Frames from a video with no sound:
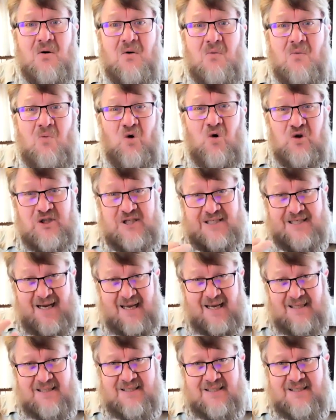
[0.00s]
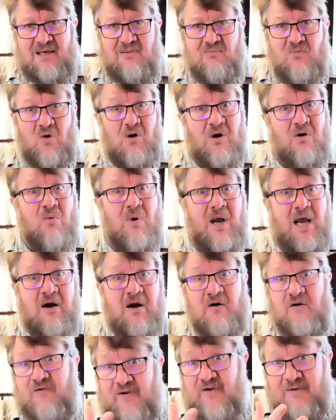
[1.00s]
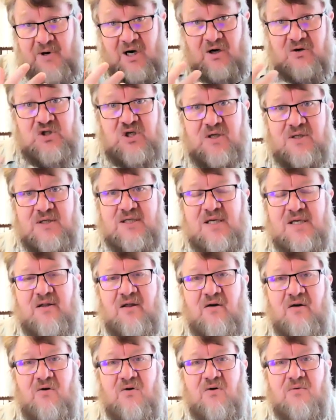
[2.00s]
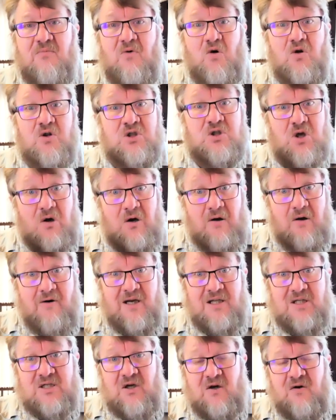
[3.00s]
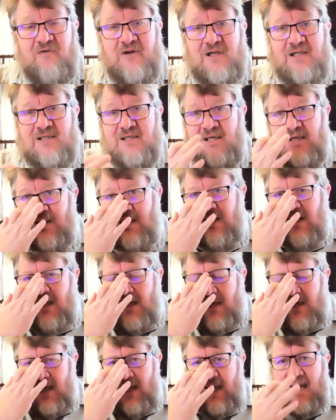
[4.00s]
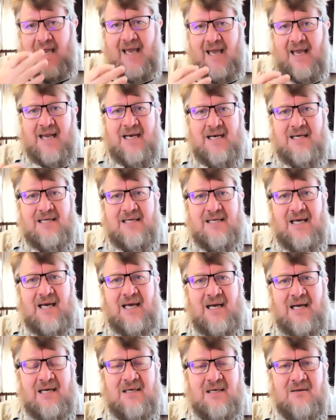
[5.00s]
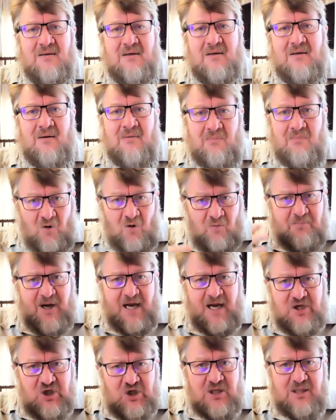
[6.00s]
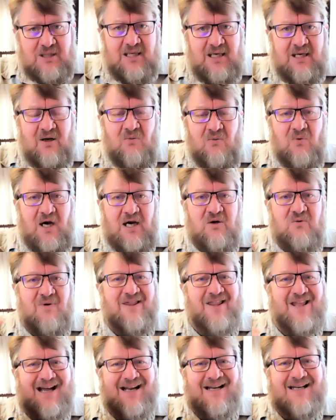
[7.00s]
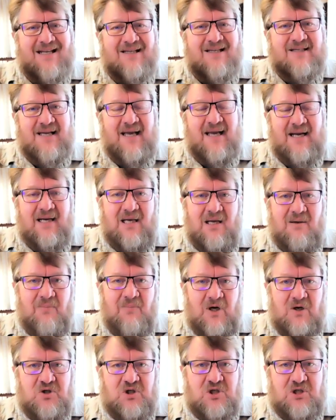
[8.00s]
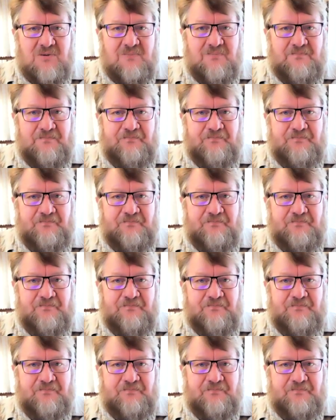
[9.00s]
more sensing, more aware of emotions in the room, more tolerant of it, and, and more patient in a way with understanding emotion.